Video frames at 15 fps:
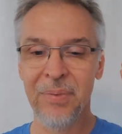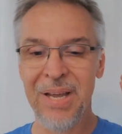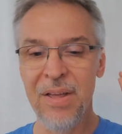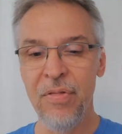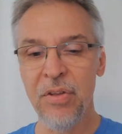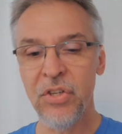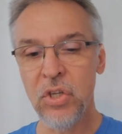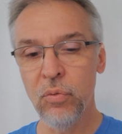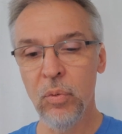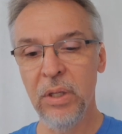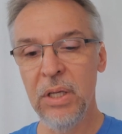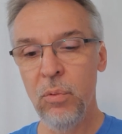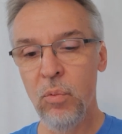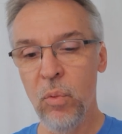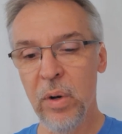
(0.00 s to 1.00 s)
and this is really
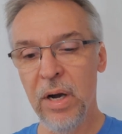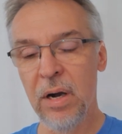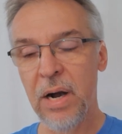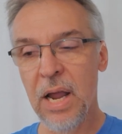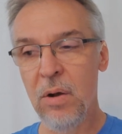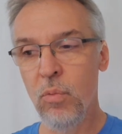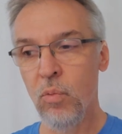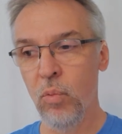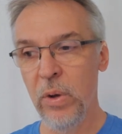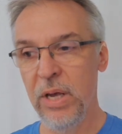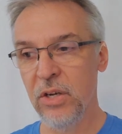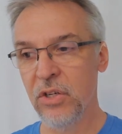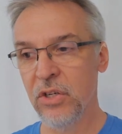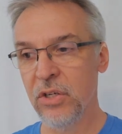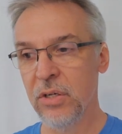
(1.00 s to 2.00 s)
where I
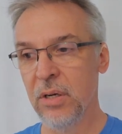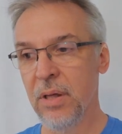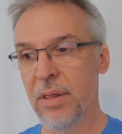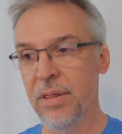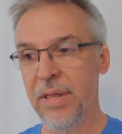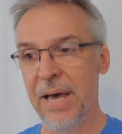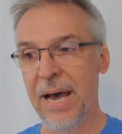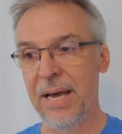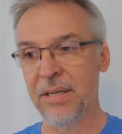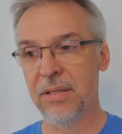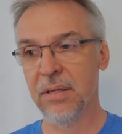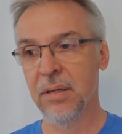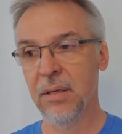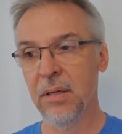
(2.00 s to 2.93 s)
wish that